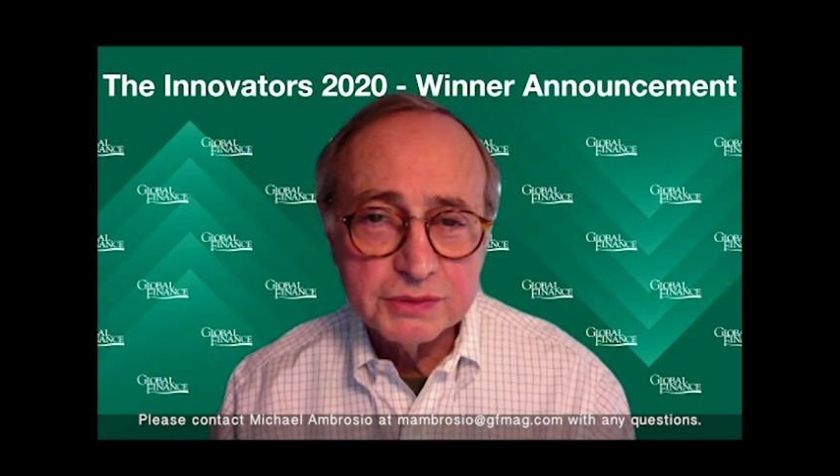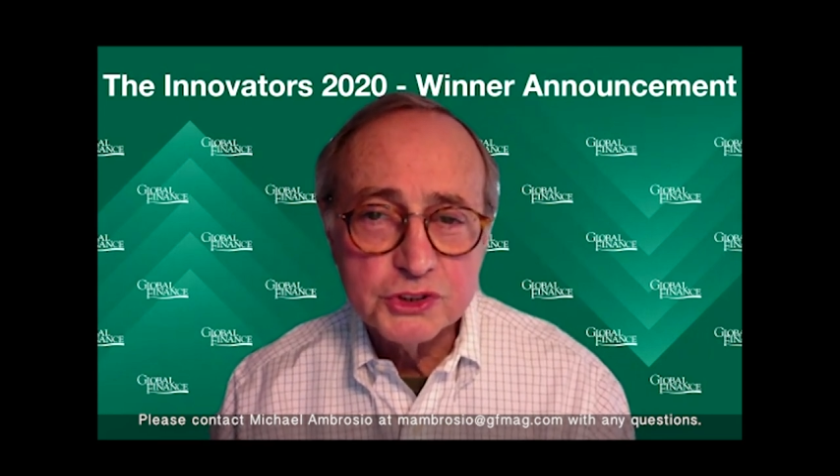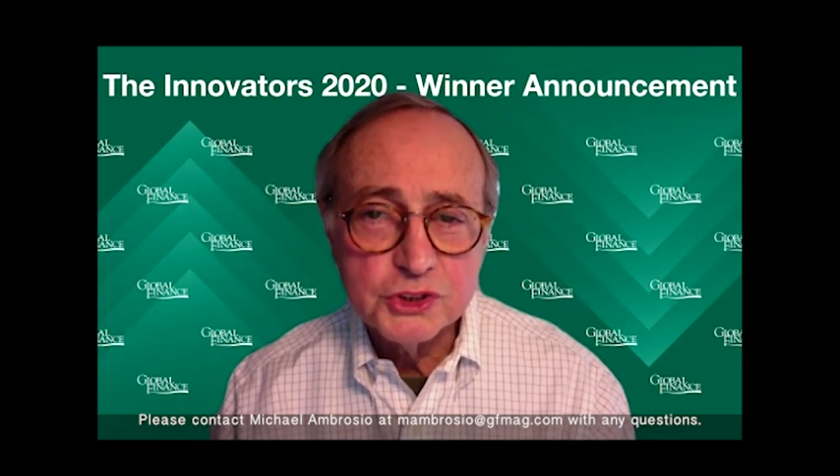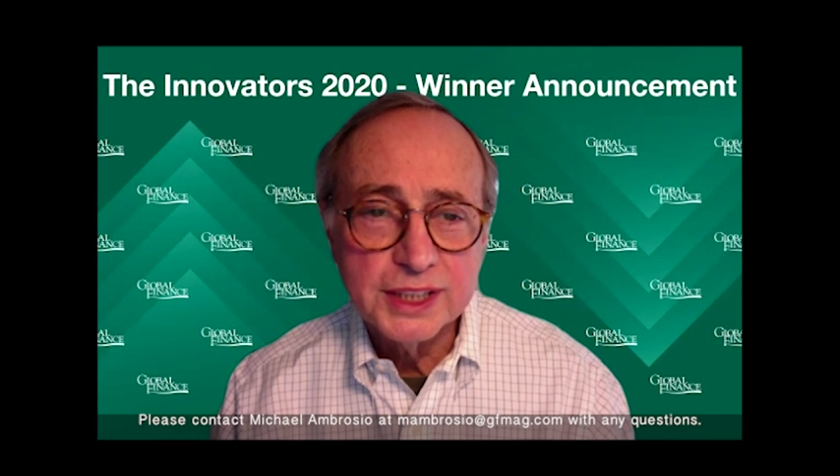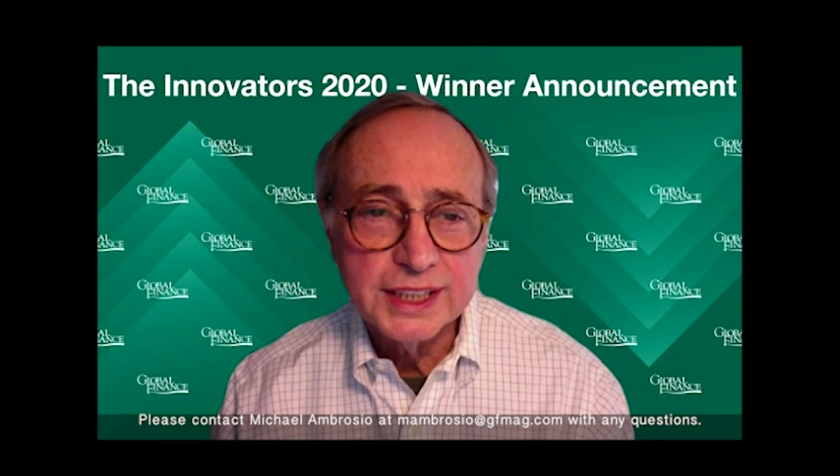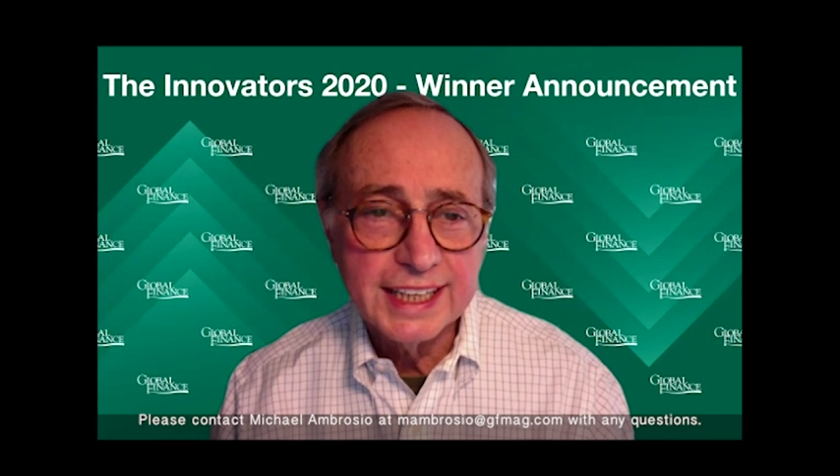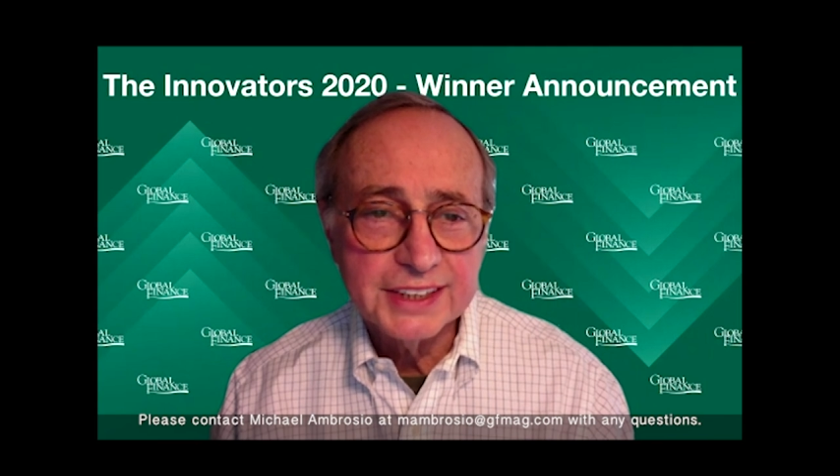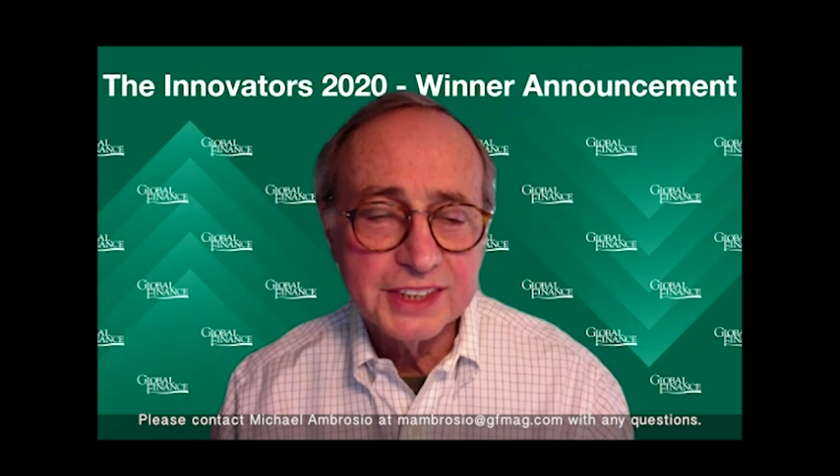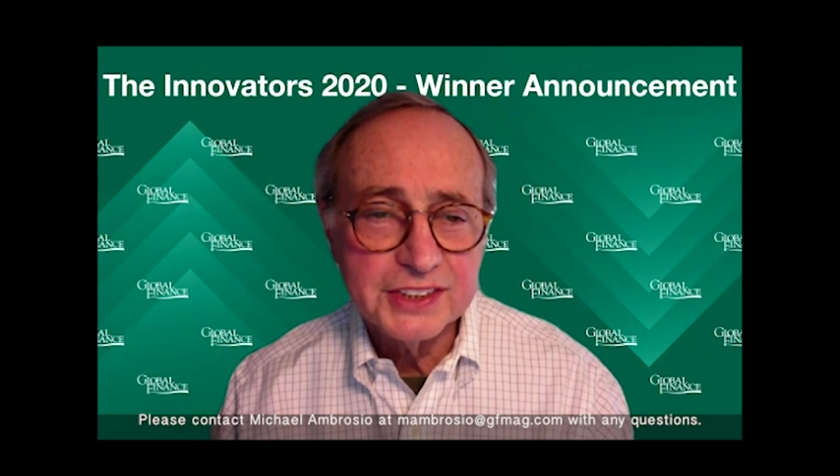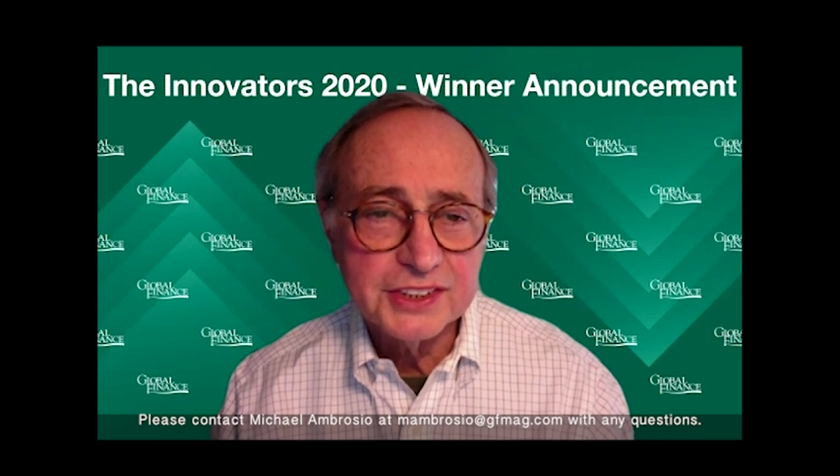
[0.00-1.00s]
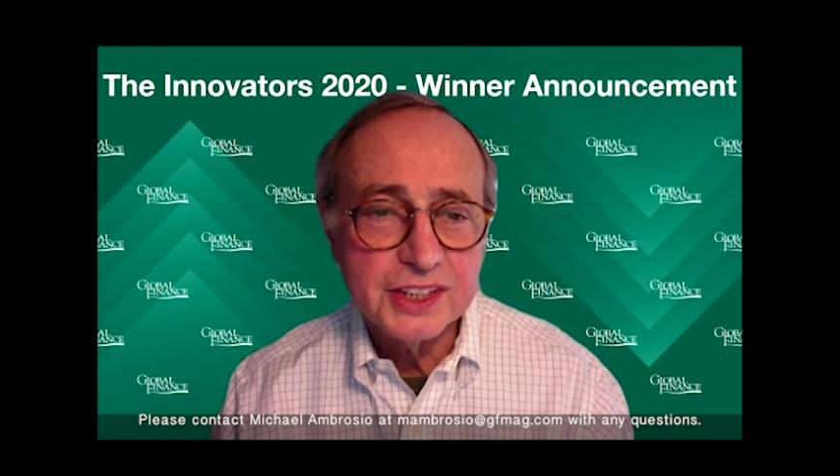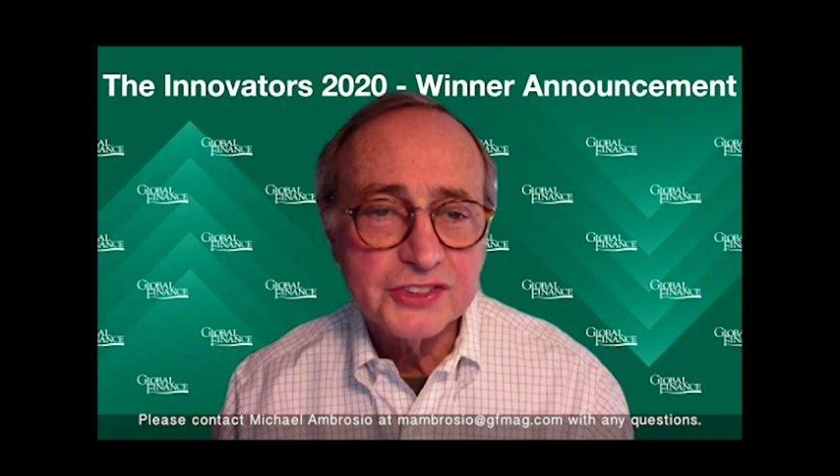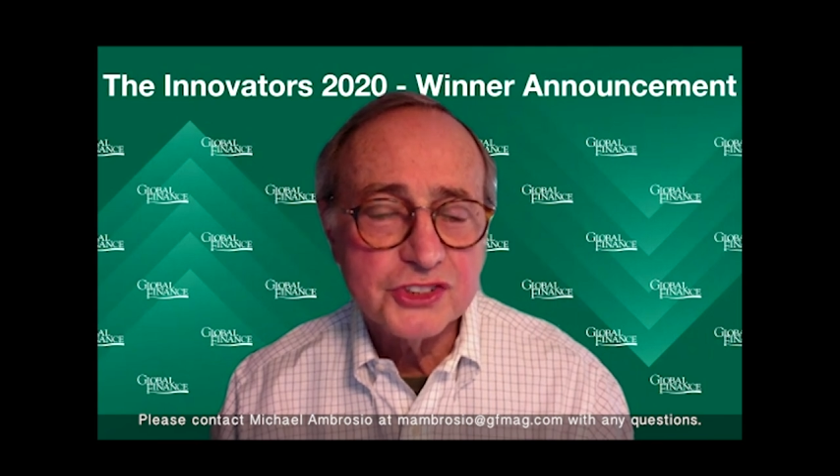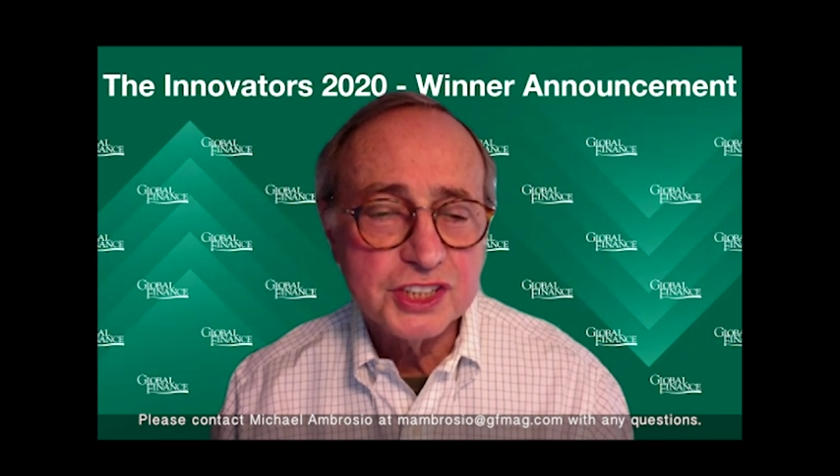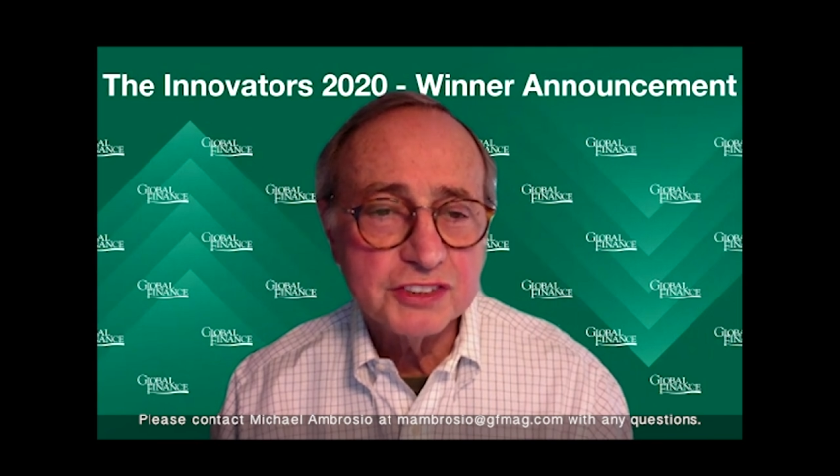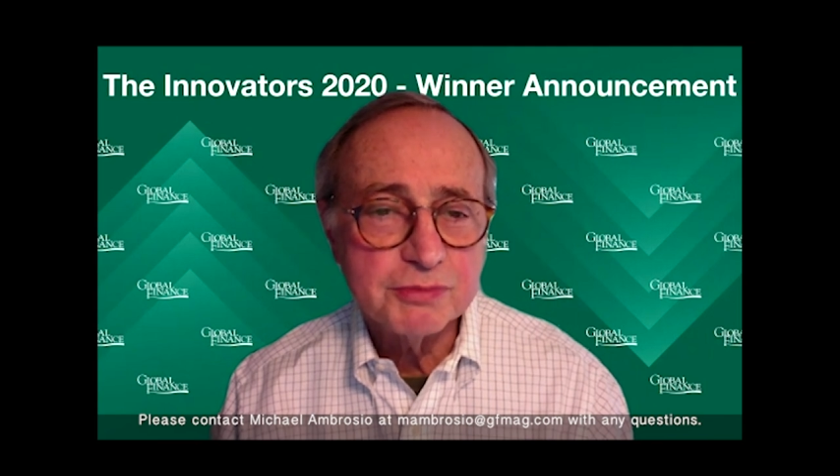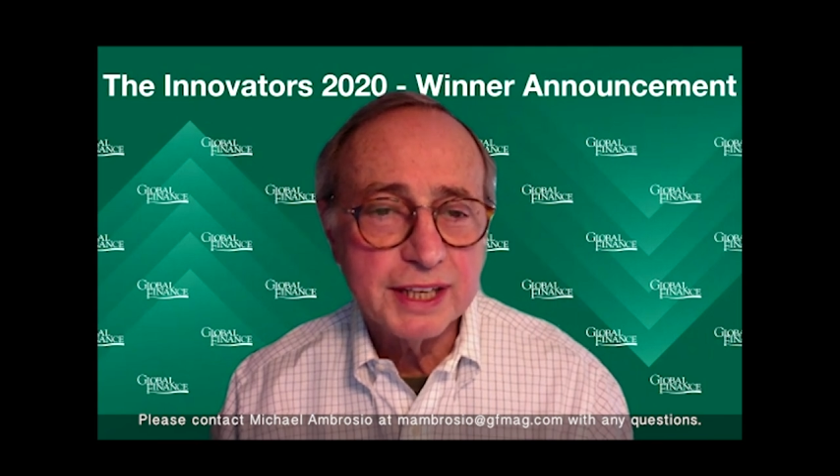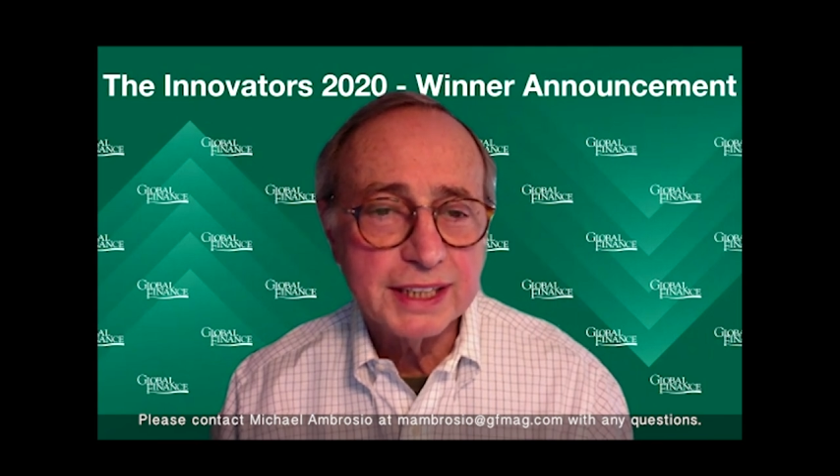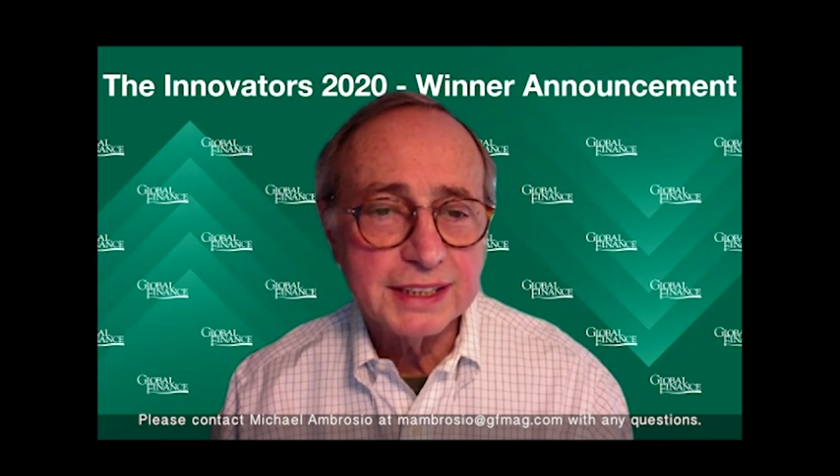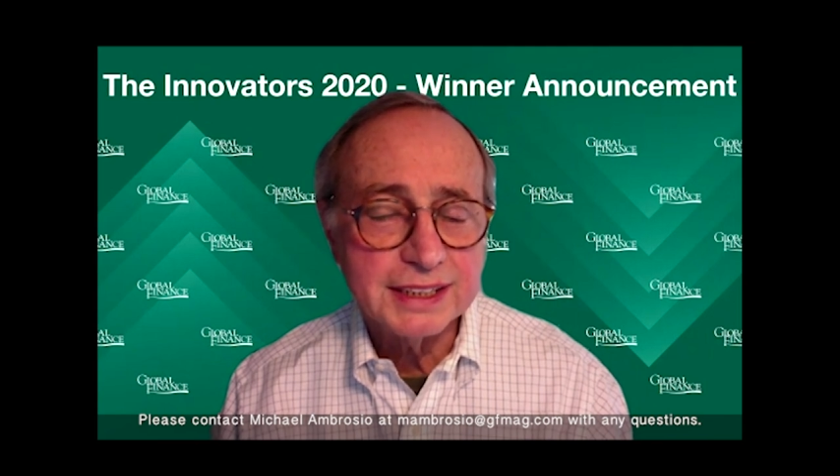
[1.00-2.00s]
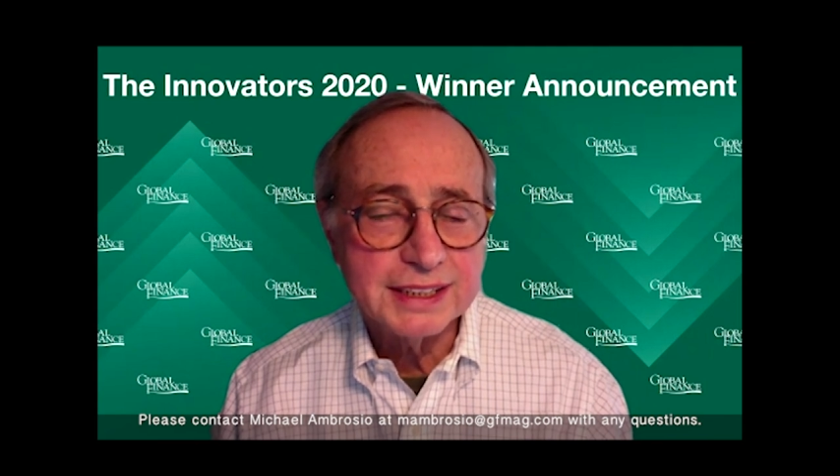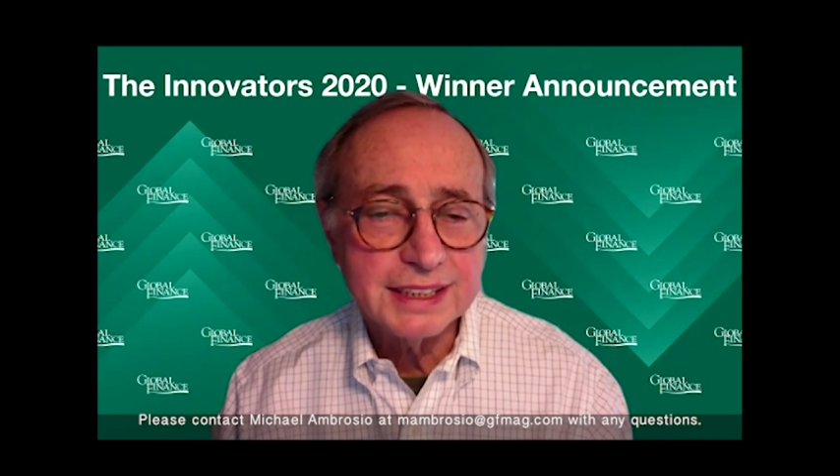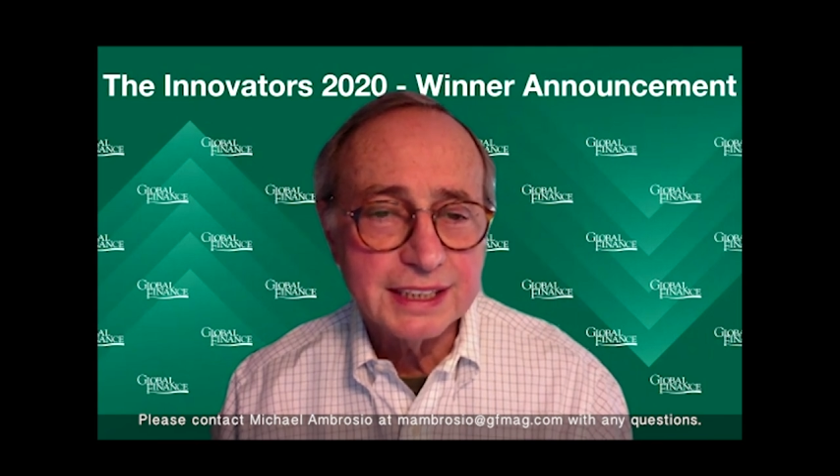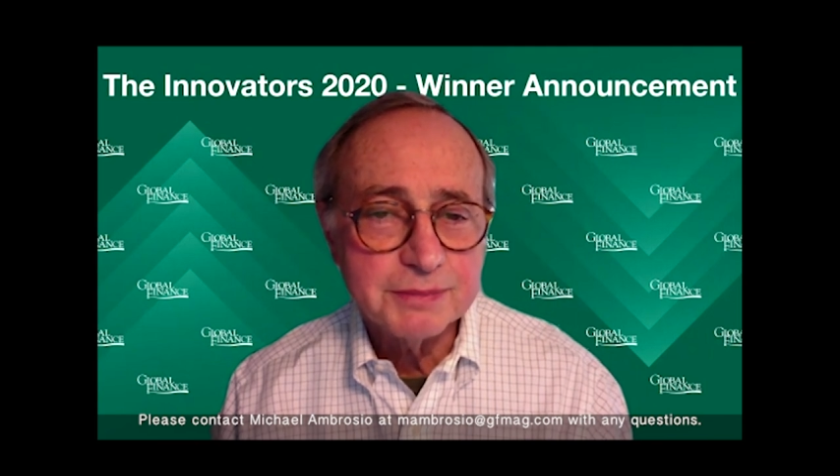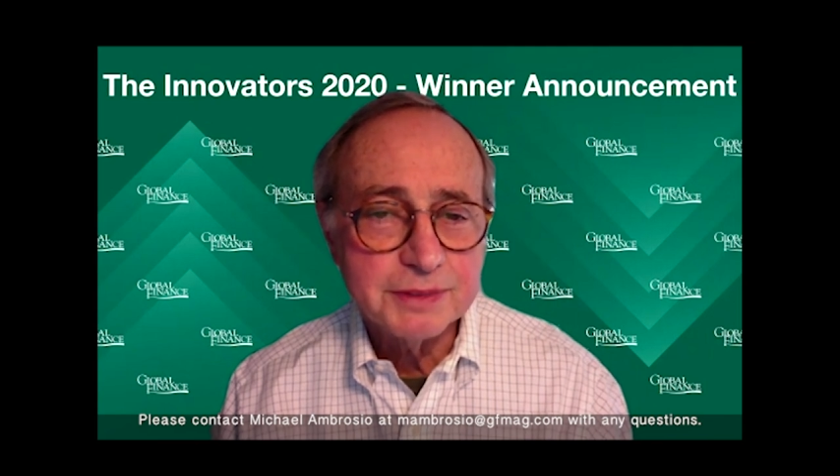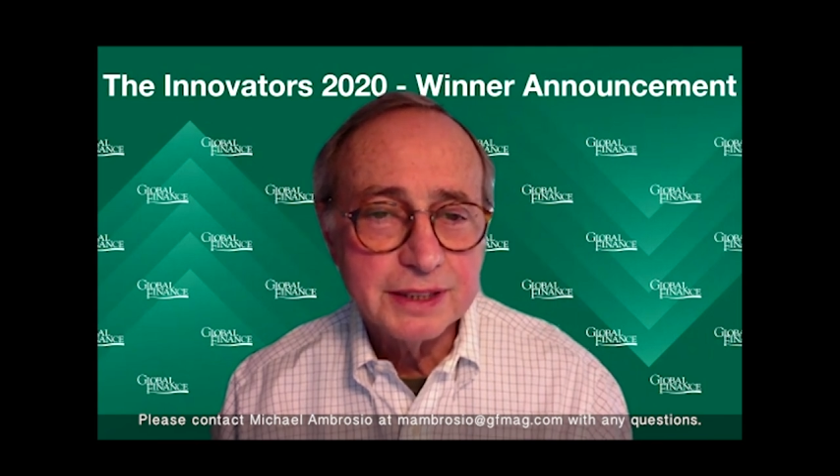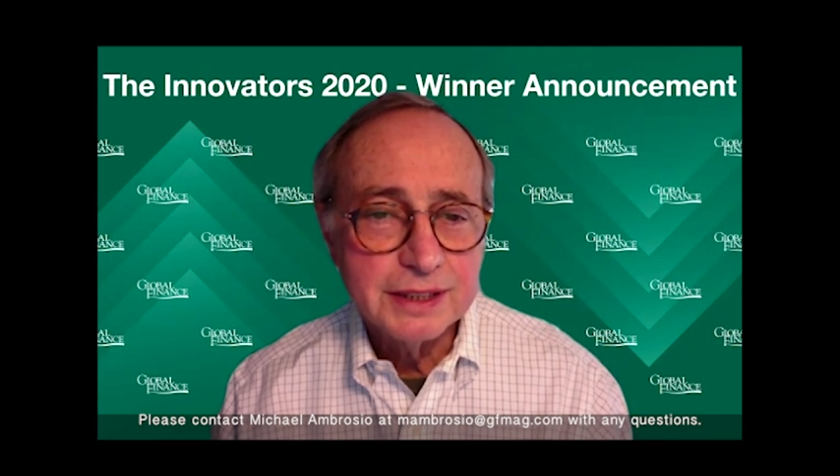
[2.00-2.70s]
which you can access on gfmag.com.